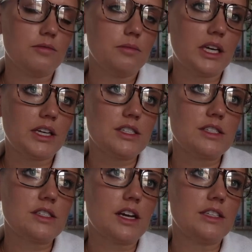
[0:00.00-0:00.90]

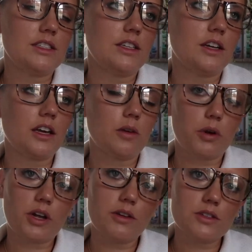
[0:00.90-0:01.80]
because I did like a
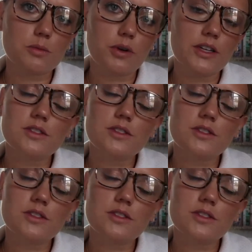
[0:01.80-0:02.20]
workout this morning,